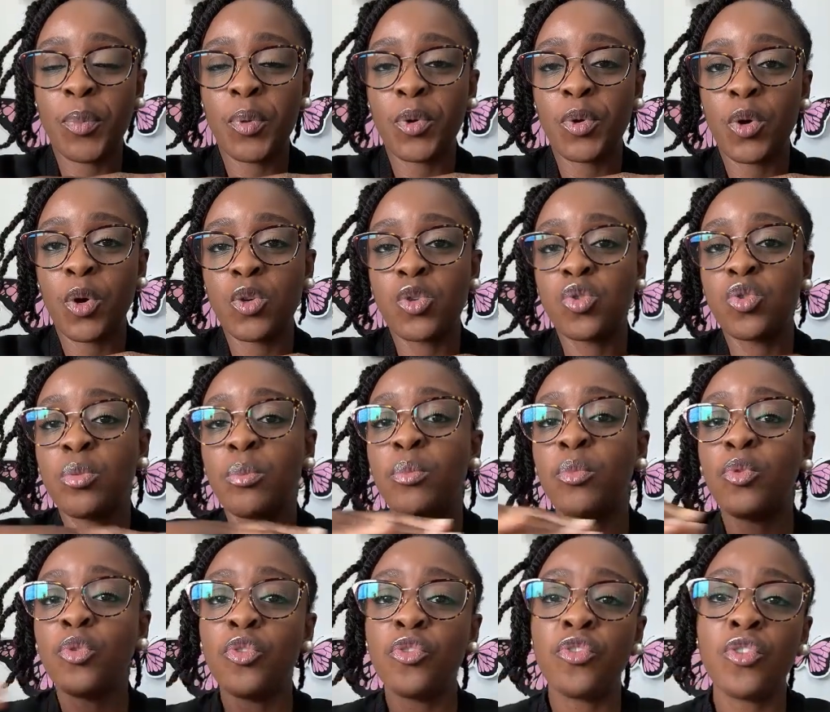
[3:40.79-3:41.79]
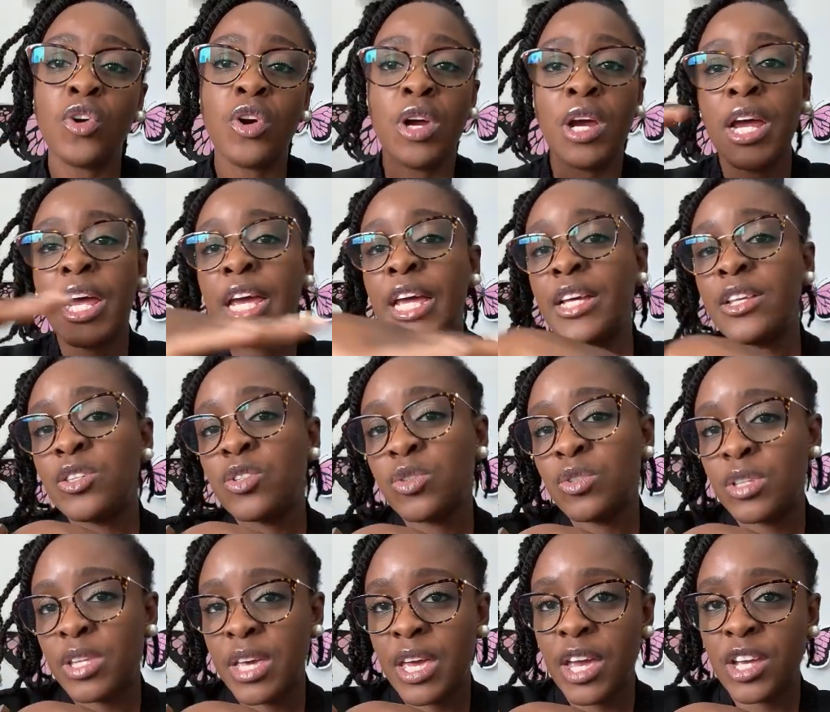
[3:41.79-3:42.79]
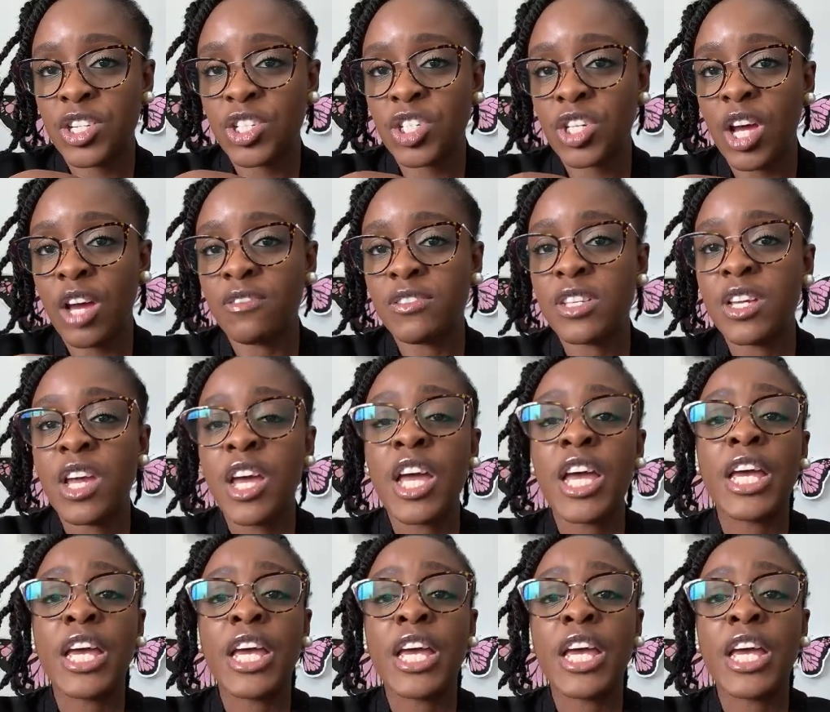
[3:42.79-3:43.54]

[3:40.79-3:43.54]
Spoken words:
products to move into the hair shaft.